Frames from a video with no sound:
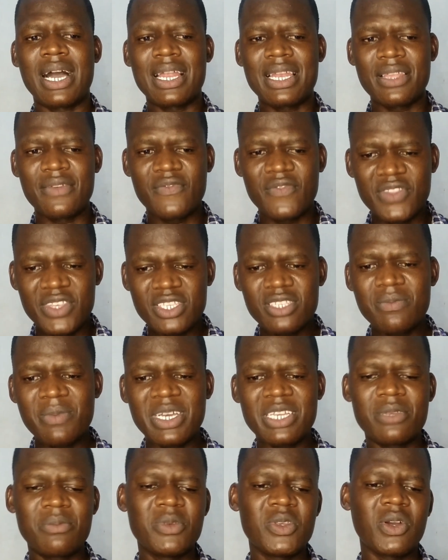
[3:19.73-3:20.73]
And if this
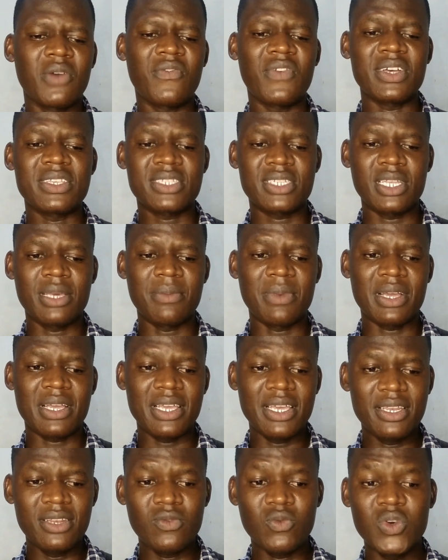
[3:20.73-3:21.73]
might be your first time
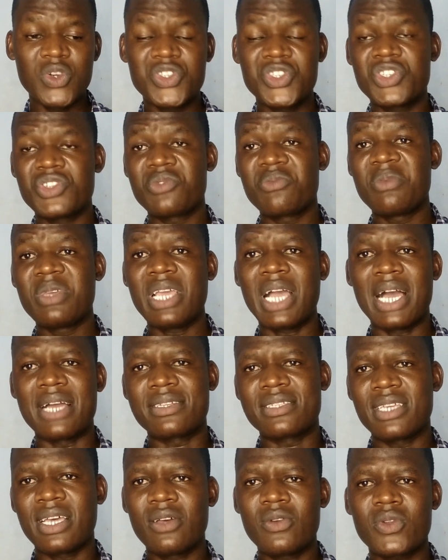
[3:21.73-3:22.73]
again watching me
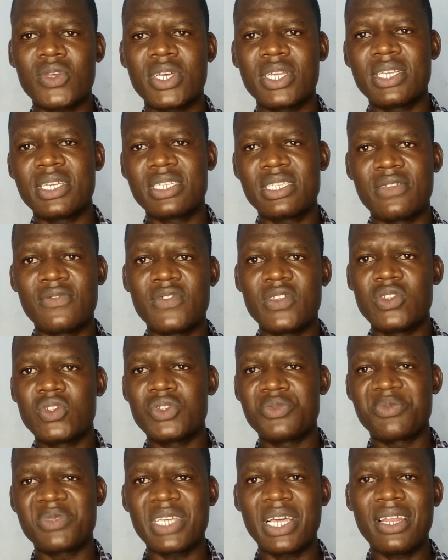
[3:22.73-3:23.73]
at Zion Kenya TV
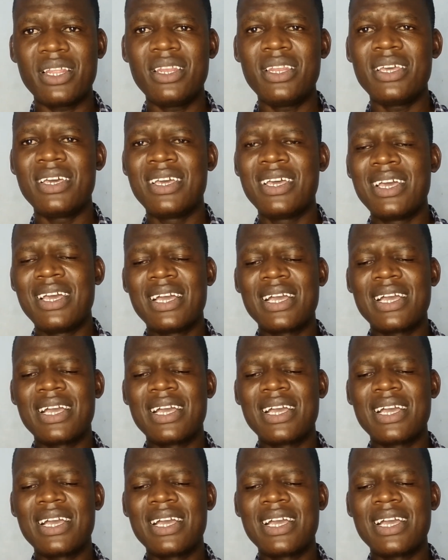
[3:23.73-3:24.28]
YouTube channel,